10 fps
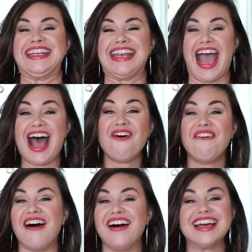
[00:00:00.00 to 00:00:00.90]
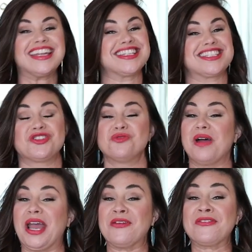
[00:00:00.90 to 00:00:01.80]
now on to
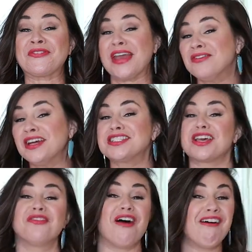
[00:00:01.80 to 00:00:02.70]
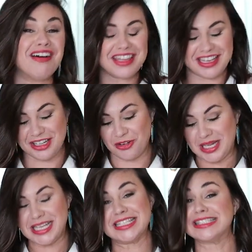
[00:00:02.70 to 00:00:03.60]
my favorite of all the
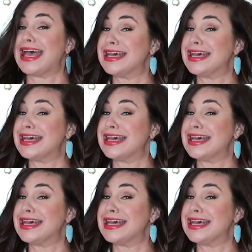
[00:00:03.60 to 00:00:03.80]
ingredients,